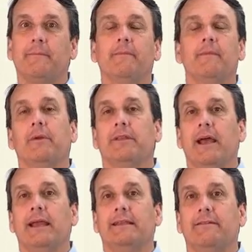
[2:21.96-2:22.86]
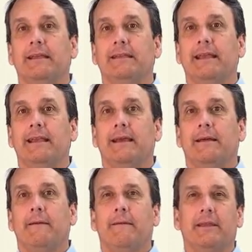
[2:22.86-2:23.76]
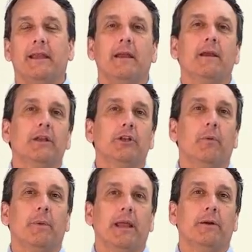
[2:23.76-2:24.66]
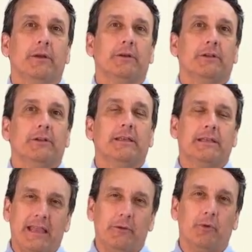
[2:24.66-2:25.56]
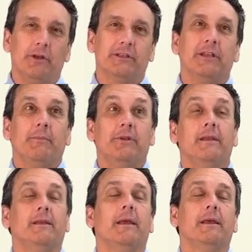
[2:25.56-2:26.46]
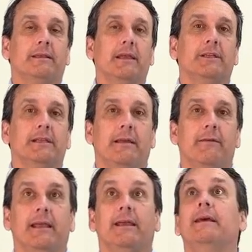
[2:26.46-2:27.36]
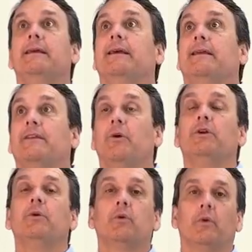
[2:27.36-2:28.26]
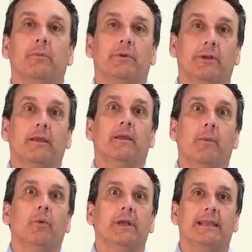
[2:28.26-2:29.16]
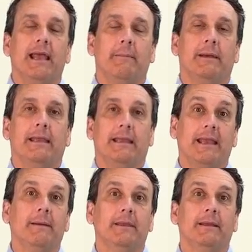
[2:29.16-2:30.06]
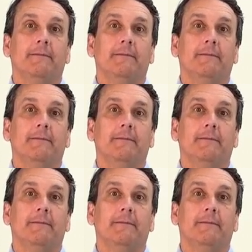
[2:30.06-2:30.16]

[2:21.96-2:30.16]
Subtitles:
Through scientific thinking, the psychological barriers to sustainable consumption, such as convenience and social norms, were examined in depth.